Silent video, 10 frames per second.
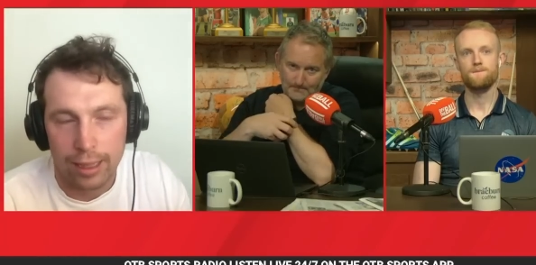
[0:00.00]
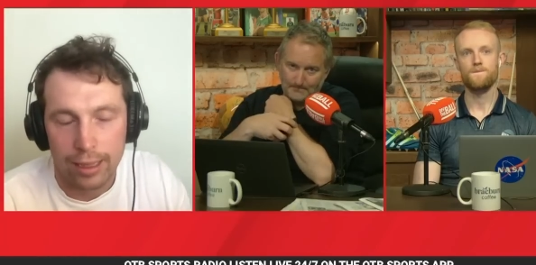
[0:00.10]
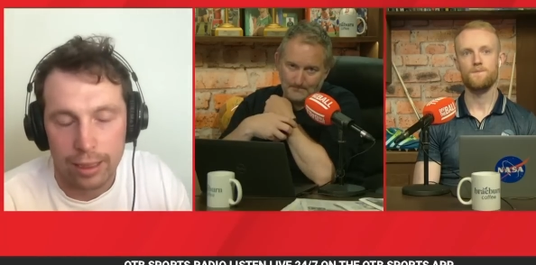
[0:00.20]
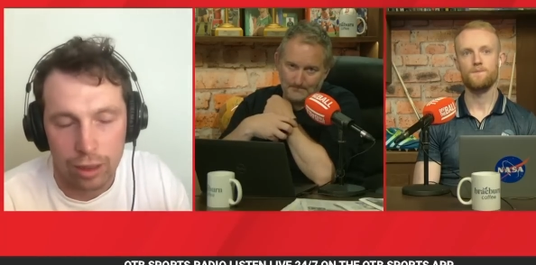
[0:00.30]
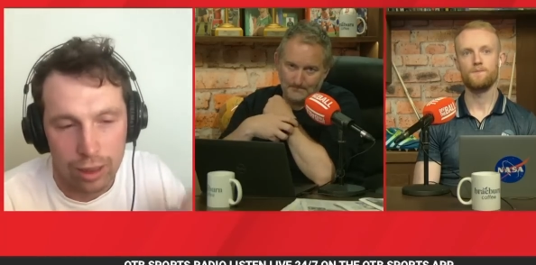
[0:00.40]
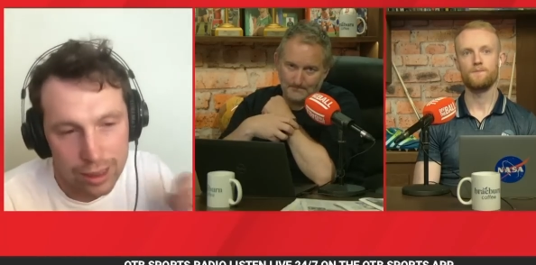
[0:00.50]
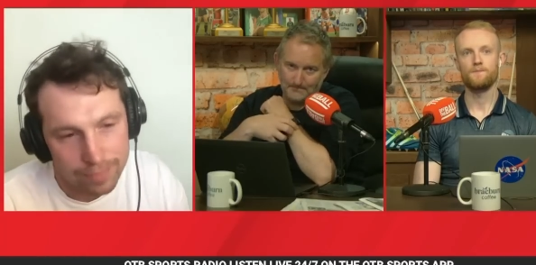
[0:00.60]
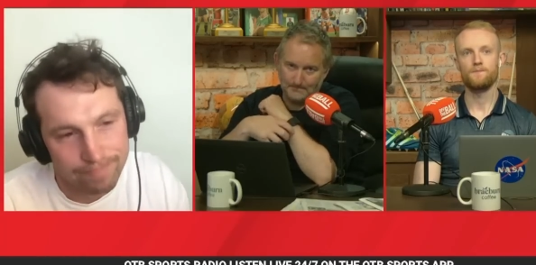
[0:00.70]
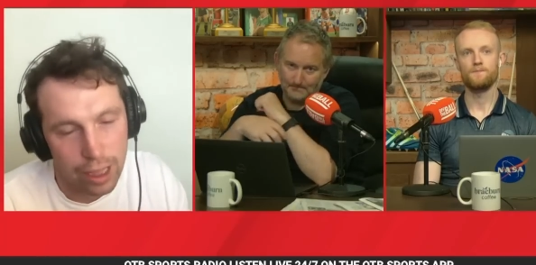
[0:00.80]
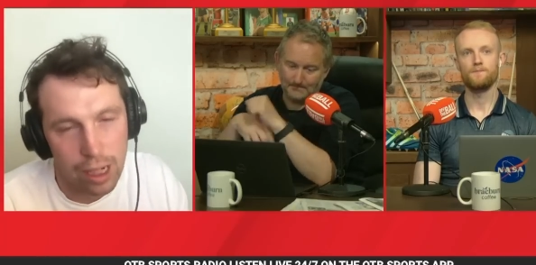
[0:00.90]
Speaker 1: I think that they're going
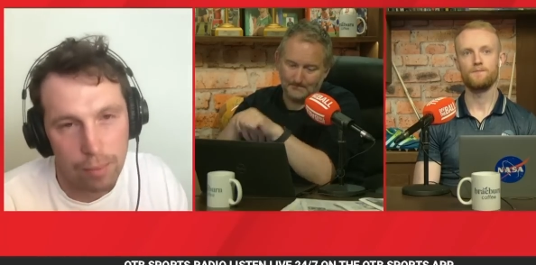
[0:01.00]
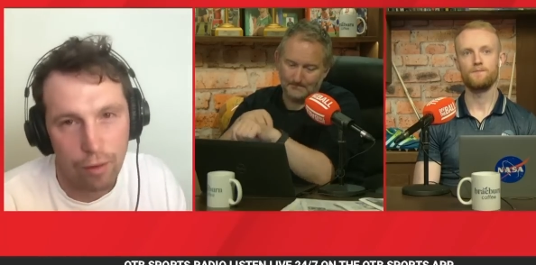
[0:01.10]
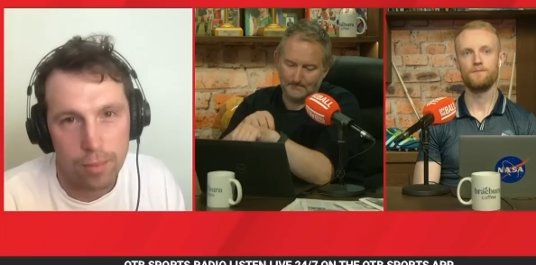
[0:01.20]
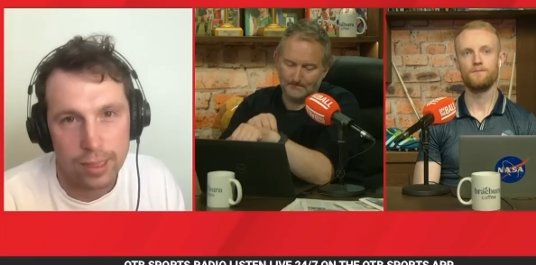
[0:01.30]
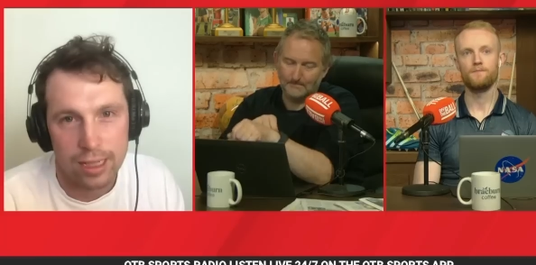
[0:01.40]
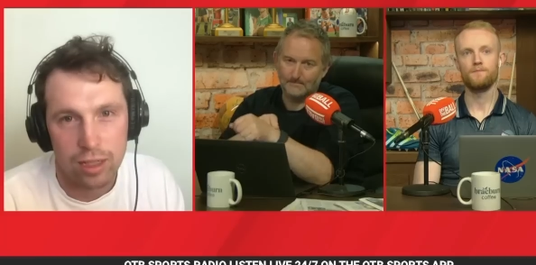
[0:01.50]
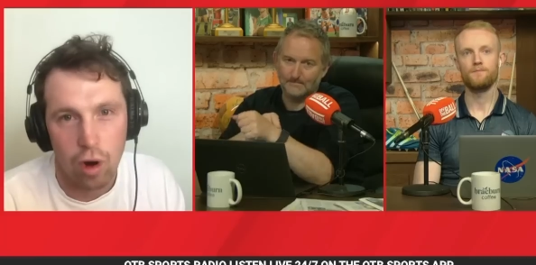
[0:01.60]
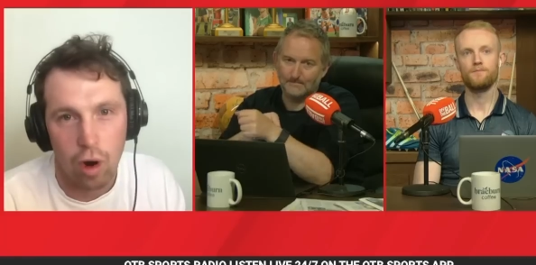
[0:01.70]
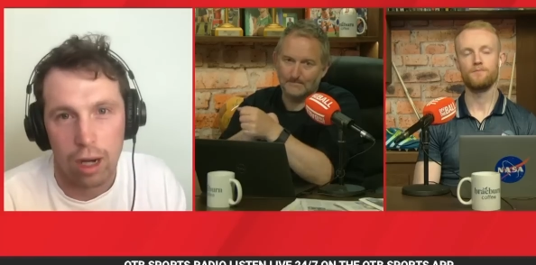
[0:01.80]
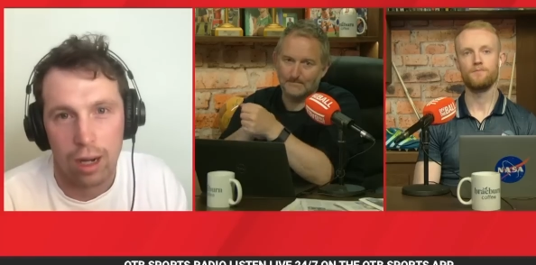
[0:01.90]
to put in a performance against
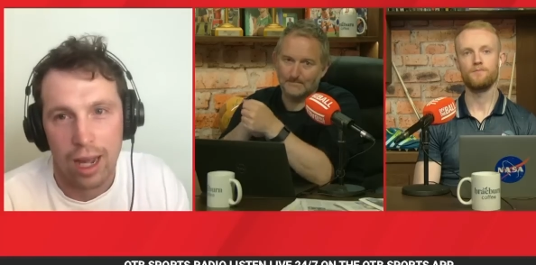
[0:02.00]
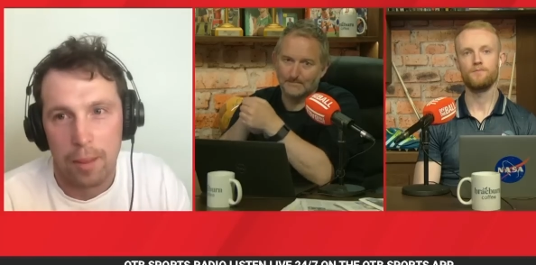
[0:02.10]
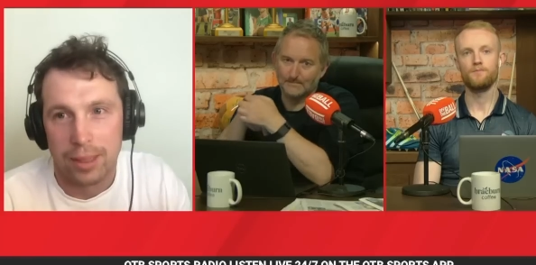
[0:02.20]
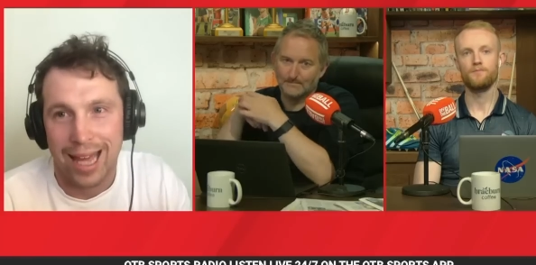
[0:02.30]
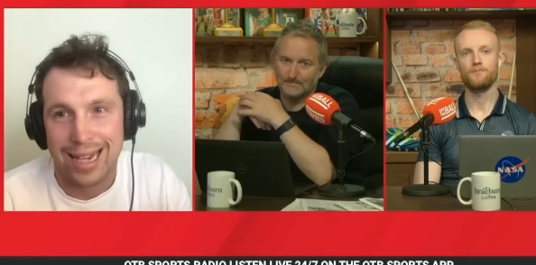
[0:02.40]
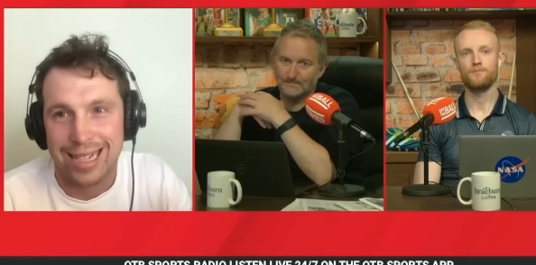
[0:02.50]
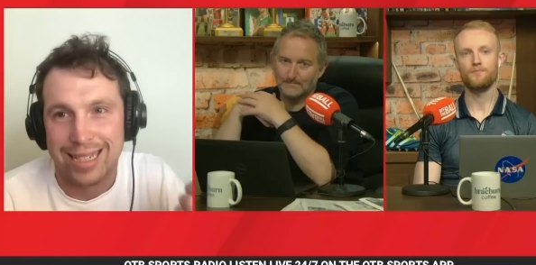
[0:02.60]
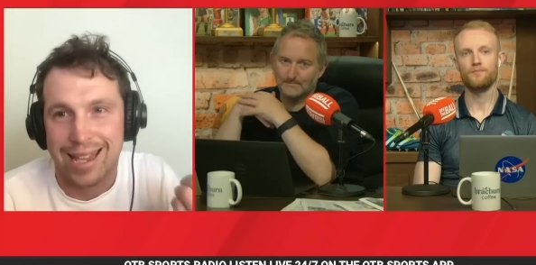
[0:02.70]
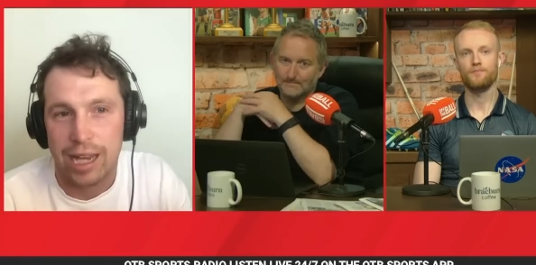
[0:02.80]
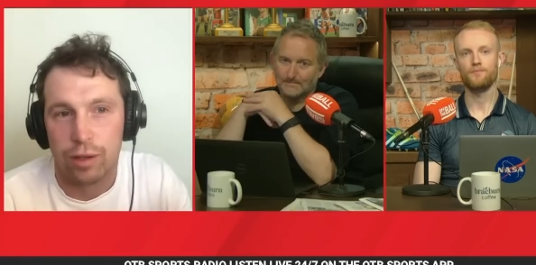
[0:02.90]
Cork, but that is
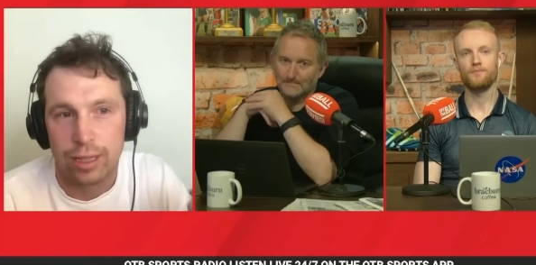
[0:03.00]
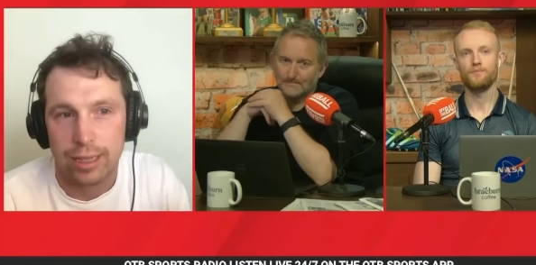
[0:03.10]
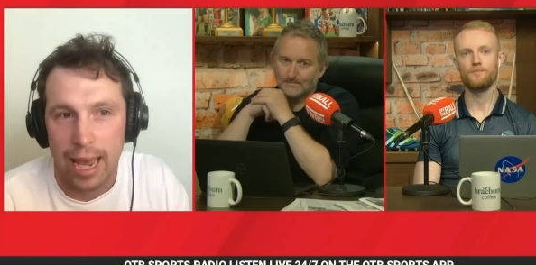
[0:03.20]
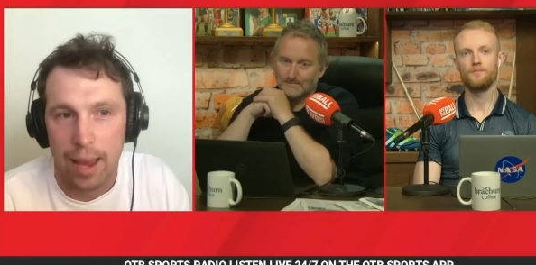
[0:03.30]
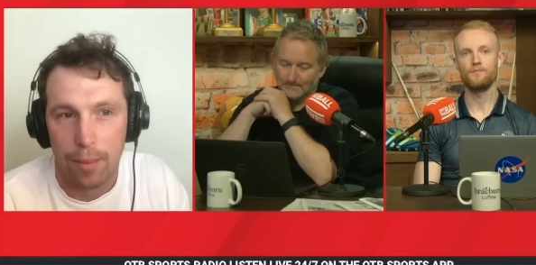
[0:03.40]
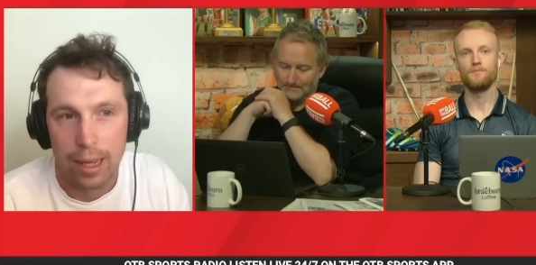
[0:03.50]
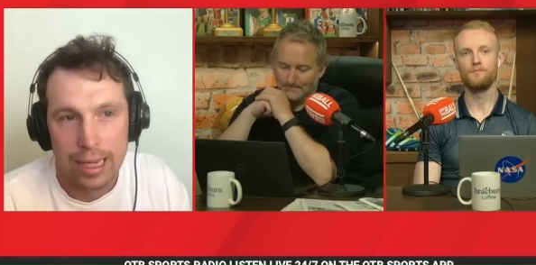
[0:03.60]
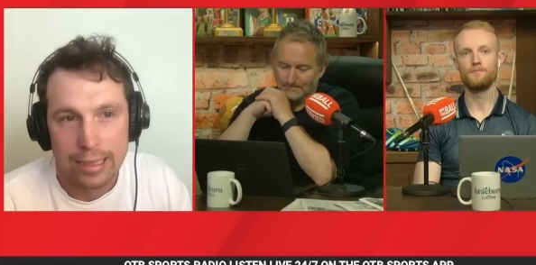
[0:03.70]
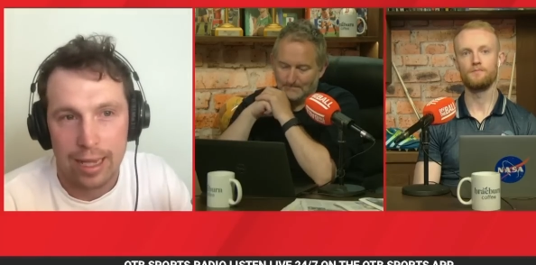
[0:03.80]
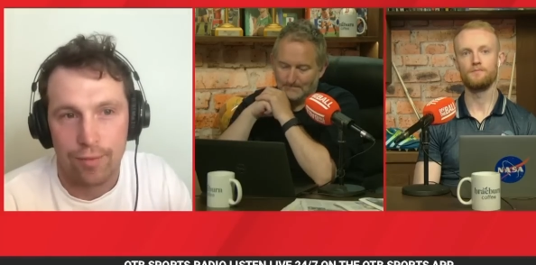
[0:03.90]
a dangerous game,
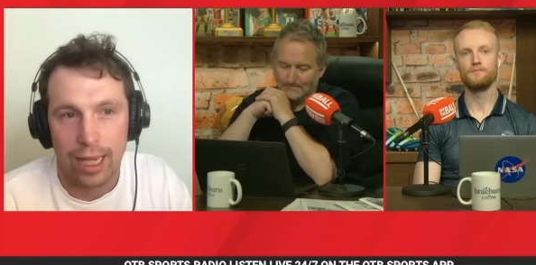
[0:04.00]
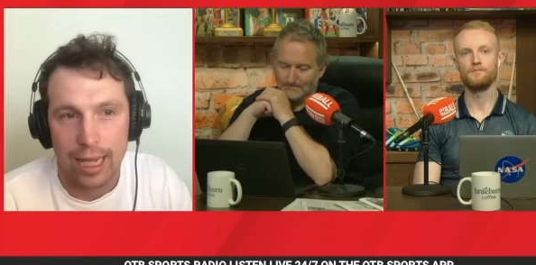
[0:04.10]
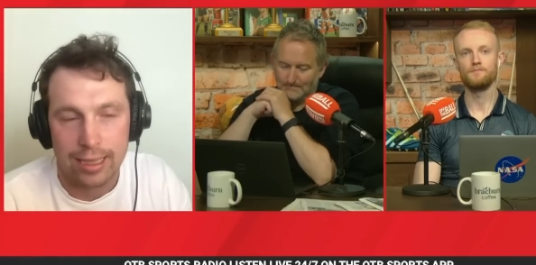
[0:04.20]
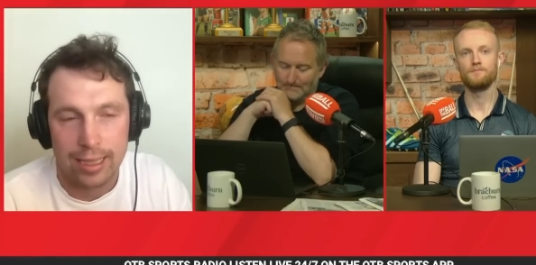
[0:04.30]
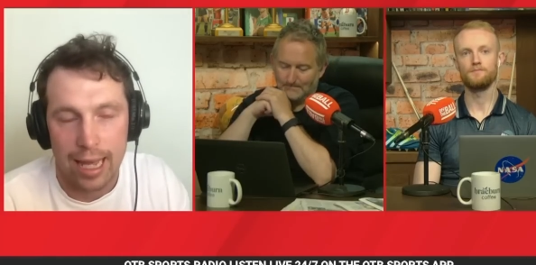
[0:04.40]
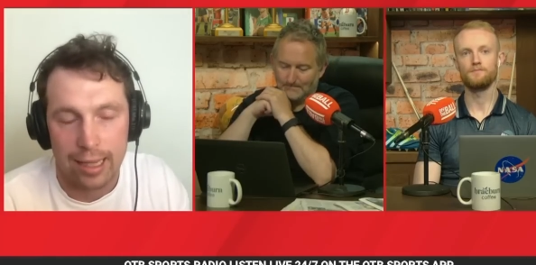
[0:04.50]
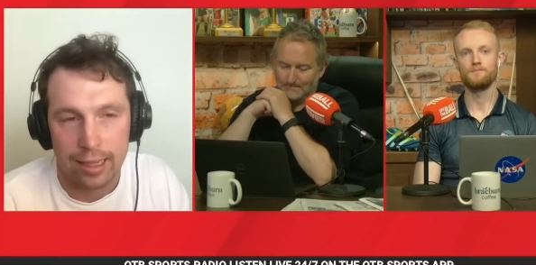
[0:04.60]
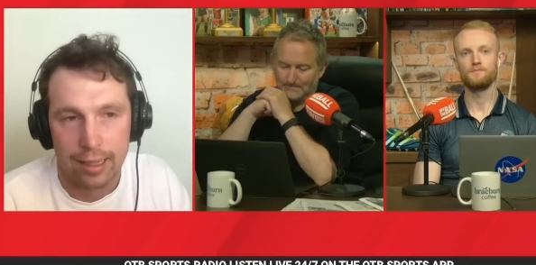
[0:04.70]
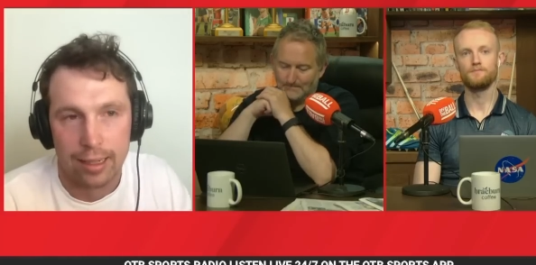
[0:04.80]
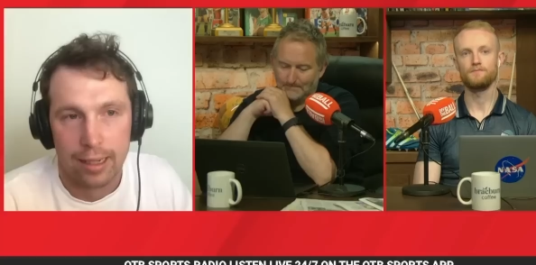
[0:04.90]
seventh against tenth.